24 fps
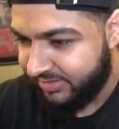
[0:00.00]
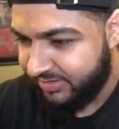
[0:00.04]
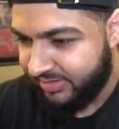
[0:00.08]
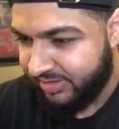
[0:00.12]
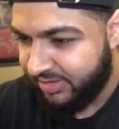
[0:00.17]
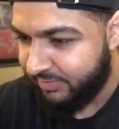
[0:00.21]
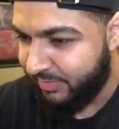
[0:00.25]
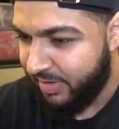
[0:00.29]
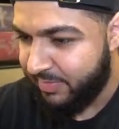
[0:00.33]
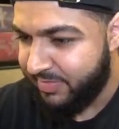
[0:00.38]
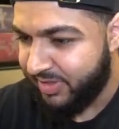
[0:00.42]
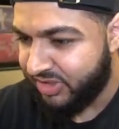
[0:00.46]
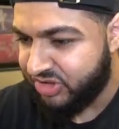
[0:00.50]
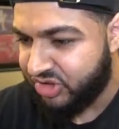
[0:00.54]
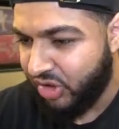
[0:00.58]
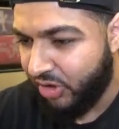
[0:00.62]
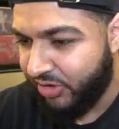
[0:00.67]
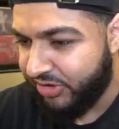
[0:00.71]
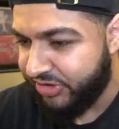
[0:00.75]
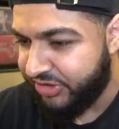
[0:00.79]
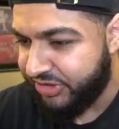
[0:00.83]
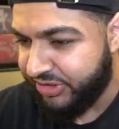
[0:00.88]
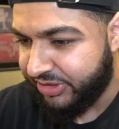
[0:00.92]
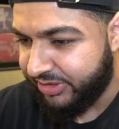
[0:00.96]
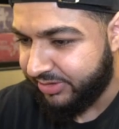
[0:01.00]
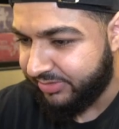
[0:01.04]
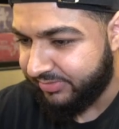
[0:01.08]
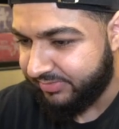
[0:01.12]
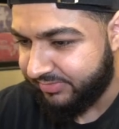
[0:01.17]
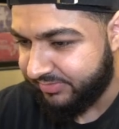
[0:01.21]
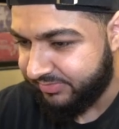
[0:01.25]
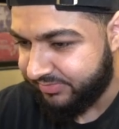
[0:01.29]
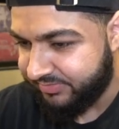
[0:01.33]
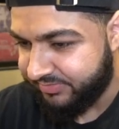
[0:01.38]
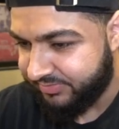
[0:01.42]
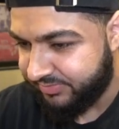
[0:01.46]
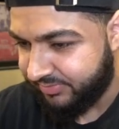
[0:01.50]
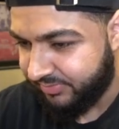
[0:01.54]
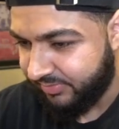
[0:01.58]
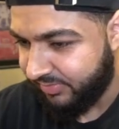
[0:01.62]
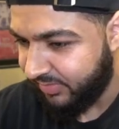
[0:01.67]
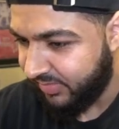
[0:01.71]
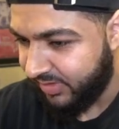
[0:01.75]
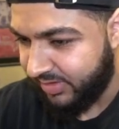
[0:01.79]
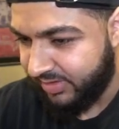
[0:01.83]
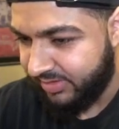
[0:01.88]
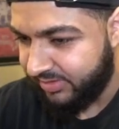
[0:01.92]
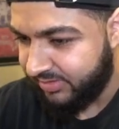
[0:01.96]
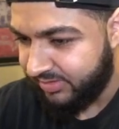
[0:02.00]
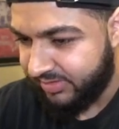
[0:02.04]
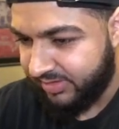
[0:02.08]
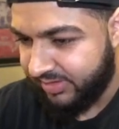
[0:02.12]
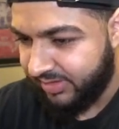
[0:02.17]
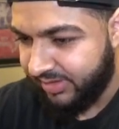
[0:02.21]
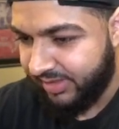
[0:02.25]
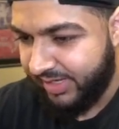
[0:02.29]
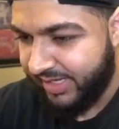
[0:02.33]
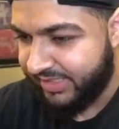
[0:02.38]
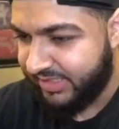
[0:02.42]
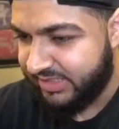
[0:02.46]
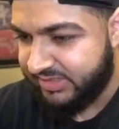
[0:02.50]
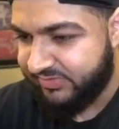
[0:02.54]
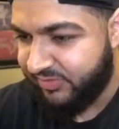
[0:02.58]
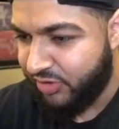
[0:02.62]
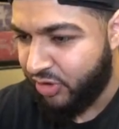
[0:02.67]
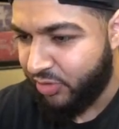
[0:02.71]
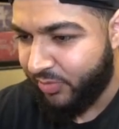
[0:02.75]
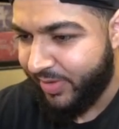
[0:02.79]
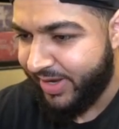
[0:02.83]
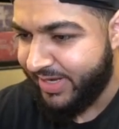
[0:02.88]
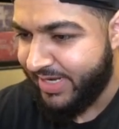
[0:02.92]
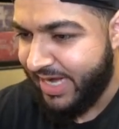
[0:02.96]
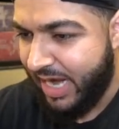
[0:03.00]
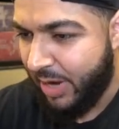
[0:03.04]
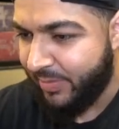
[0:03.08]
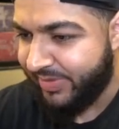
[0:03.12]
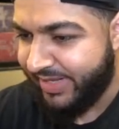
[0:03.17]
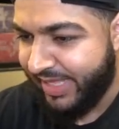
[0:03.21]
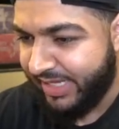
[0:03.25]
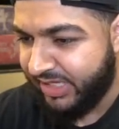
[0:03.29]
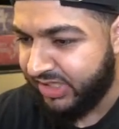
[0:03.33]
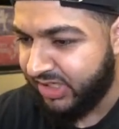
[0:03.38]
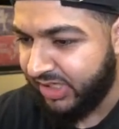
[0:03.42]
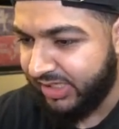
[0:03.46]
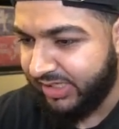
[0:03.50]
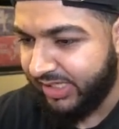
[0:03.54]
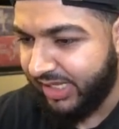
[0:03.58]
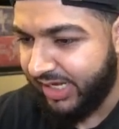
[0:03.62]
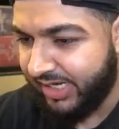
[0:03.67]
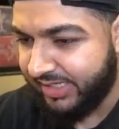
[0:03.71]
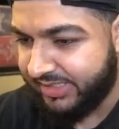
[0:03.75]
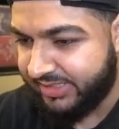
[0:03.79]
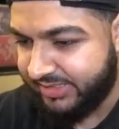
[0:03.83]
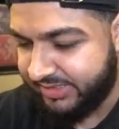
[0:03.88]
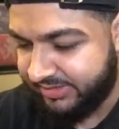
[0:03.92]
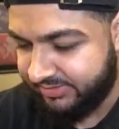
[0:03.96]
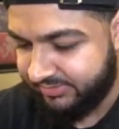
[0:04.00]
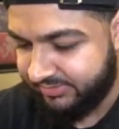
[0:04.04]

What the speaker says: There might be a Zard in here. Like this video right now. We got good luck.